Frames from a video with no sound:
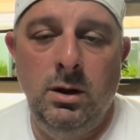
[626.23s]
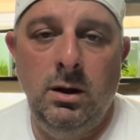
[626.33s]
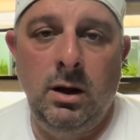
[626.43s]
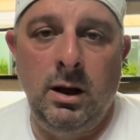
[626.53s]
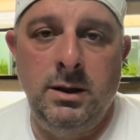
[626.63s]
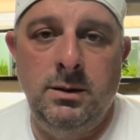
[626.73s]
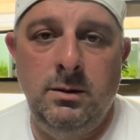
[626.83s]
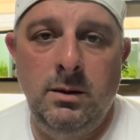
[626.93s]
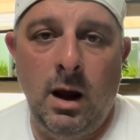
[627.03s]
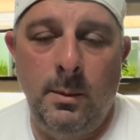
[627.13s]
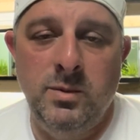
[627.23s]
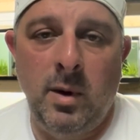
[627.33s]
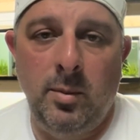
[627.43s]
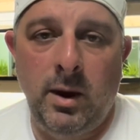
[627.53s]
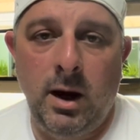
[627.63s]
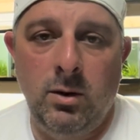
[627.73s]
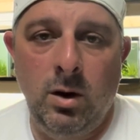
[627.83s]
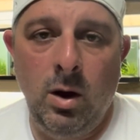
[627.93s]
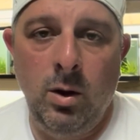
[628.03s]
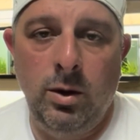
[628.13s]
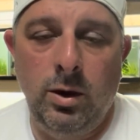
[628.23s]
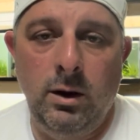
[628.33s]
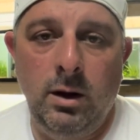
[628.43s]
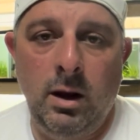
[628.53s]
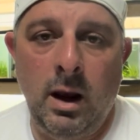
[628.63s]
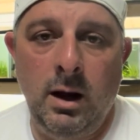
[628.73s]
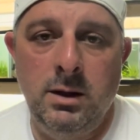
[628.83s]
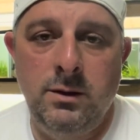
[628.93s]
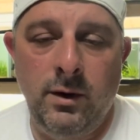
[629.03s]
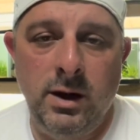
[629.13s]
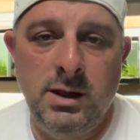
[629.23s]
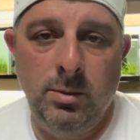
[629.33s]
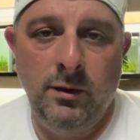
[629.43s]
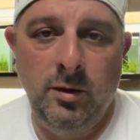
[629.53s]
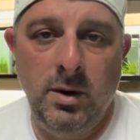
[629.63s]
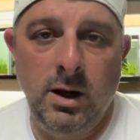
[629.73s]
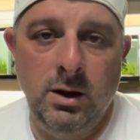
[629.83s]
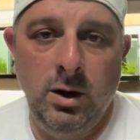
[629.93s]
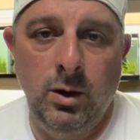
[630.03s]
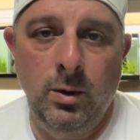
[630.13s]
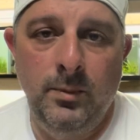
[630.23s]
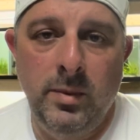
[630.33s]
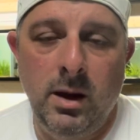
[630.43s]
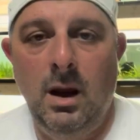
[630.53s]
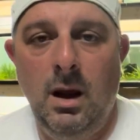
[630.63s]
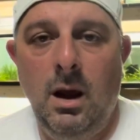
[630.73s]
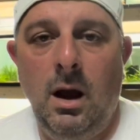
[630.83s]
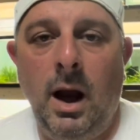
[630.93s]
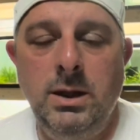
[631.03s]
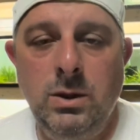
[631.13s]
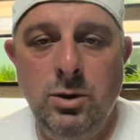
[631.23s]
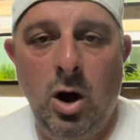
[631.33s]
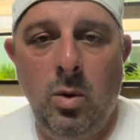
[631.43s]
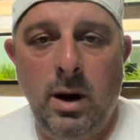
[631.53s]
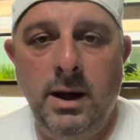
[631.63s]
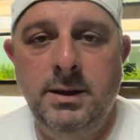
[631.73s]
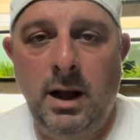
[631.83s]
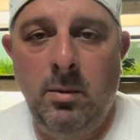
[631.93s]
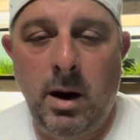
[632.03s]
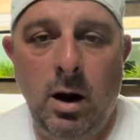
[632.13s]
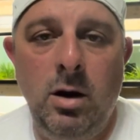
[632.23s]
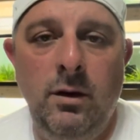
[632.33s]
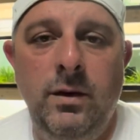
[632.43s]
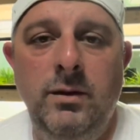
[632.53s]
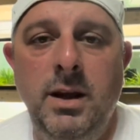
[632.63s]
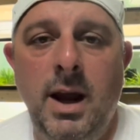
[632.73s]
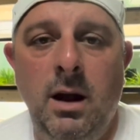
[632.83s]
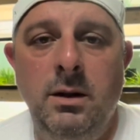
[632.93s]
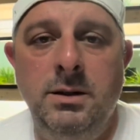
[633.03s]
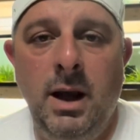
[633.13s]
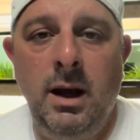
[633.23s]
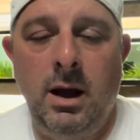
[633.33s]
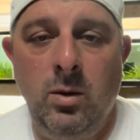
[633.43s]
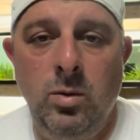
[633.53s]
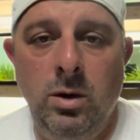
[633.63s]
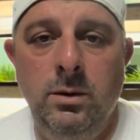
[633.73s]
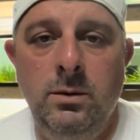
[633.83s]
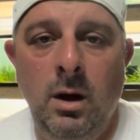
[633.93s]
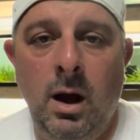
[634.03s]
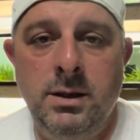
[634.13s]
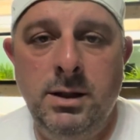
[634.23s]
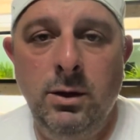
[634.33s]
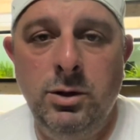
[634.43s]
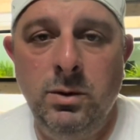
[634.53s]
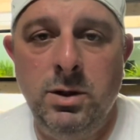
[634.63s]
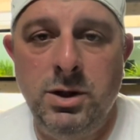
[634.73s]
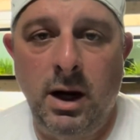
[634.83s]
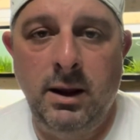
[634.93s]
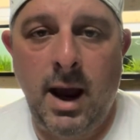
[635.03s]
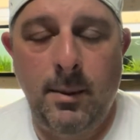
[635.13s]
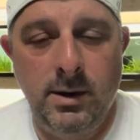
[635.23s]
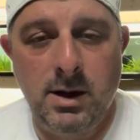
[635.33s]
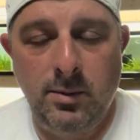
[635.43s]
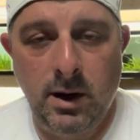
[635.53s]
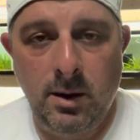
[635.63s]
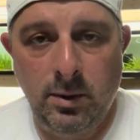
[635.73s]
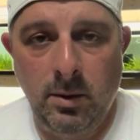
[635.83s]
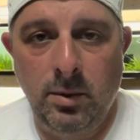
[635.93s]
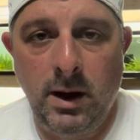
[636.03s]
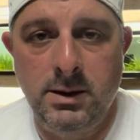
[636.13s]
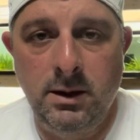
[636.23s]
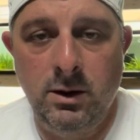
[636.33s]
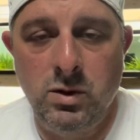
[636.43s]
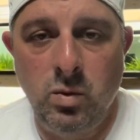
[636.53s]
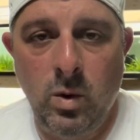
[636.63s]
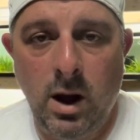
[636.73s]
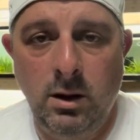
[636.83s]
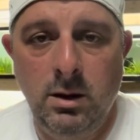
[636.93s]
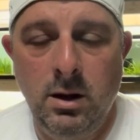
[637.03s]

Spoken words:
It helps my plant growth, and it's very simple for me to do. I do know when I set up my 150 gallon tank, I will CO2 inject that because I plan on putting plants in there as well.